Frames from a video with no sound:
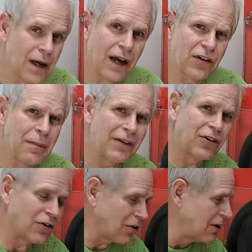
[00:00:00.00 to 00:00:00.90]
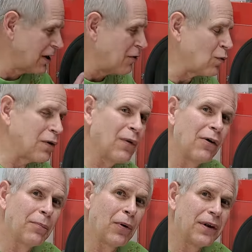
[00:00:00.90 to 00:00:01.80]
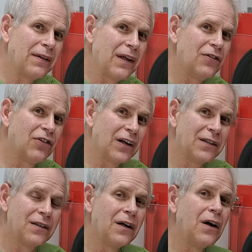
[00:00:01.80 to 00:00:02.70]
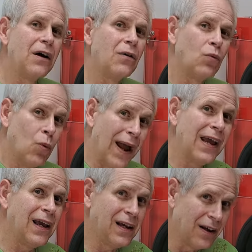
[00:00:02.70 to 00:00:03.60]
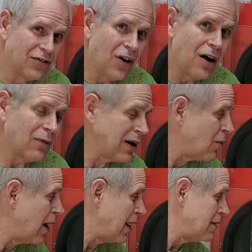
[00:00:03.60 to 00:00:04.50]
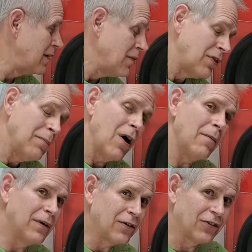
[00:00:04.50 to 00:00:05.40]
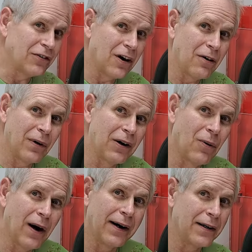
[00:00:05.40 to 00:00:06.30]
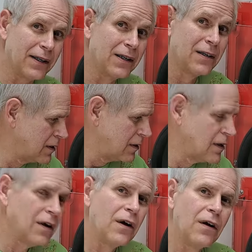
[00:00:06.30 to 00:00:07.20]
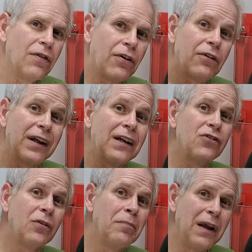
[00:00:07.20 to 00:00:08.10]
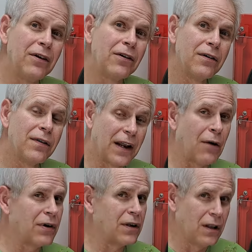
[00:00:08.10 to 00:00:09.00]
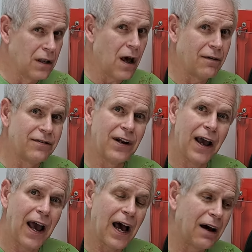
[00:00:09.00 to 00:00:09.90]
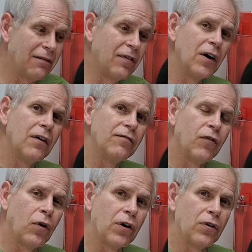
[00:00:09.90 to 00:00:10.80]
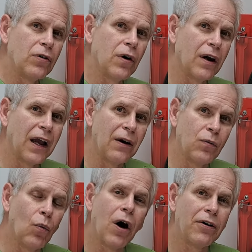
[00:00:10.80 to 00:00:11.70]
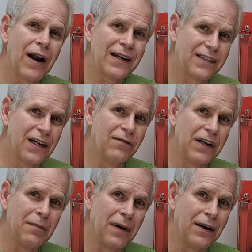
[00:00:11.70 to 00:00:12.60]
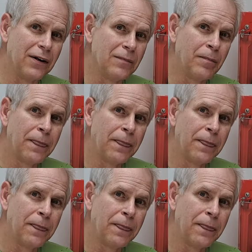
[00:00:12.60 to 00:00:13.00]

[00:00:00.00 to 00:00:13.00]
As I mentioned earlier, when we were putting these in, weighing is not required. Thermometers are not required. There is a meter that I would love to have for a water activity meter.